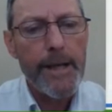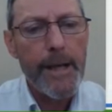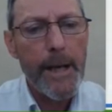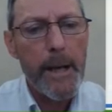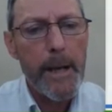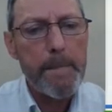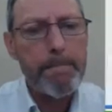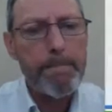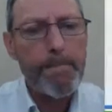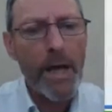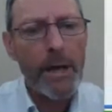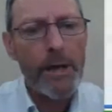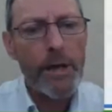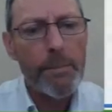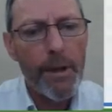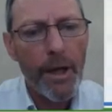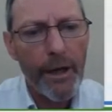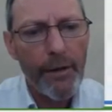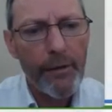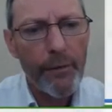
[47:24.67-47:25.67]
Um, and
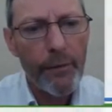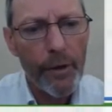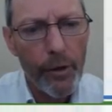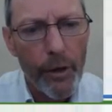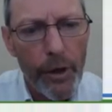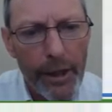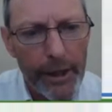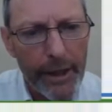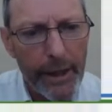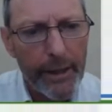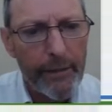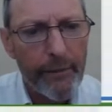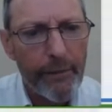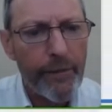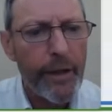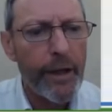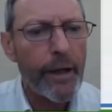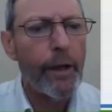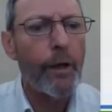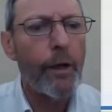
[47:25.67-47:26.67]
you might look at it and
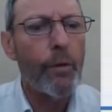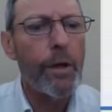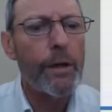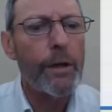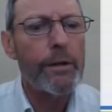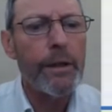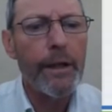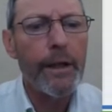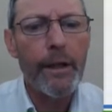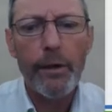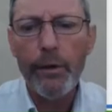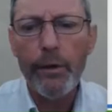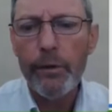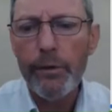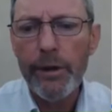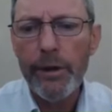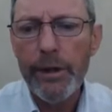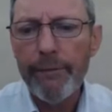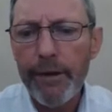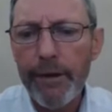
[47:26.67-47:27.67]
think, oh, well, you know,
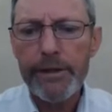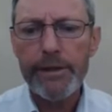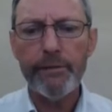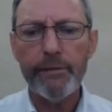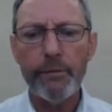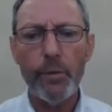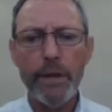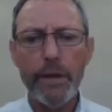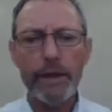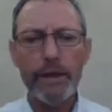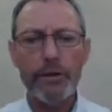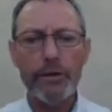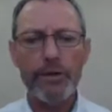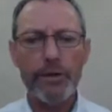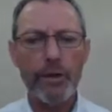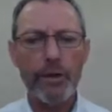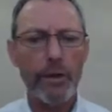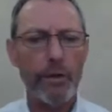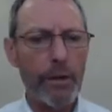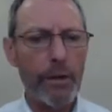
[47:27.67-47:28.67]
the invasive weed
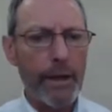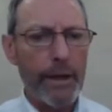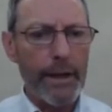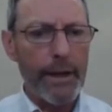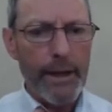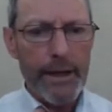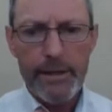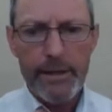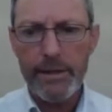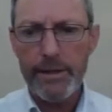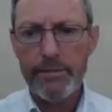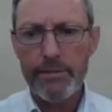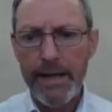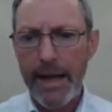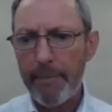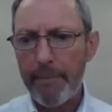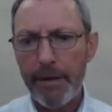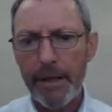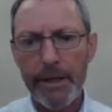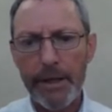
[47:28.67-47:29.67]
control has
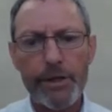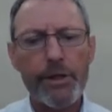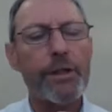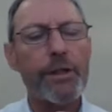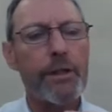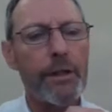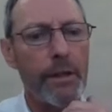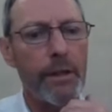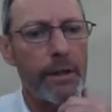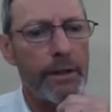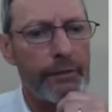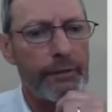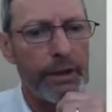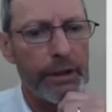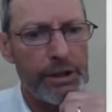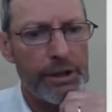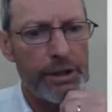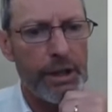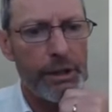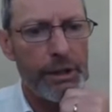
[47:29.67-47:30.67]
damaged the, the
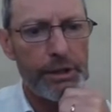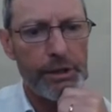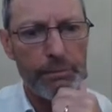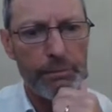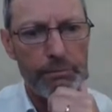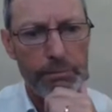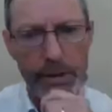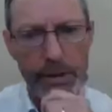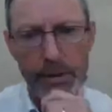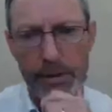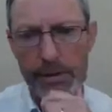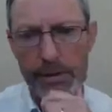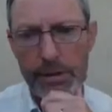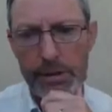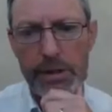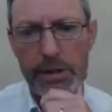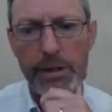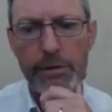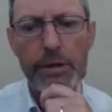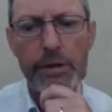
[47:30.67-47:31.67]
vegetation because
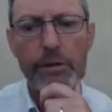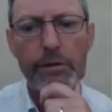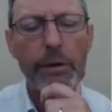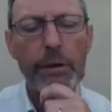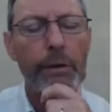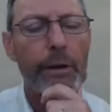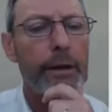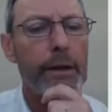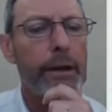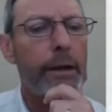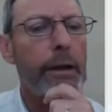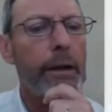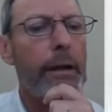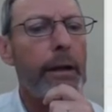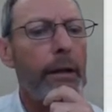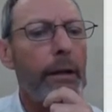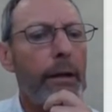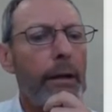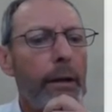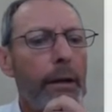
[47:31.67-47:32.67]
there's nothing growing there.
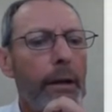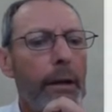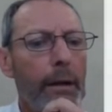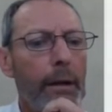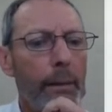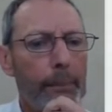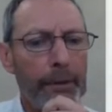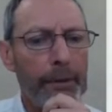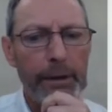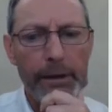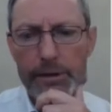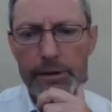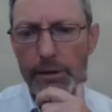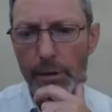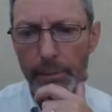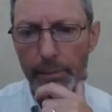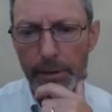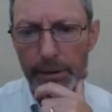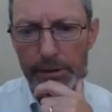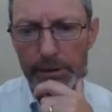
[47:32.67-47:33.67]
Uh, but that's
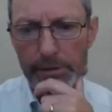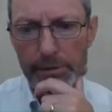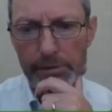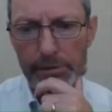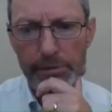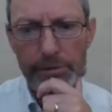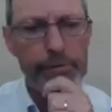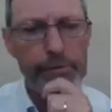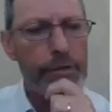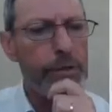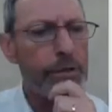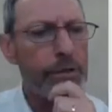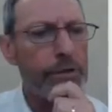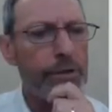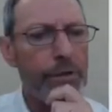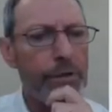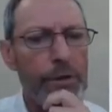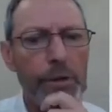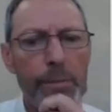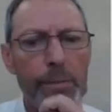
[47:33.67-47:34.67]
not because of the
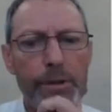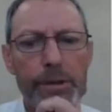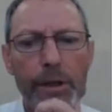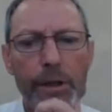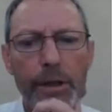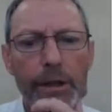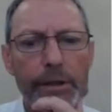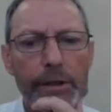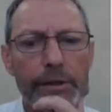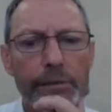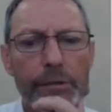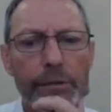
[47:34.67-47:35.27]
use of herbicide.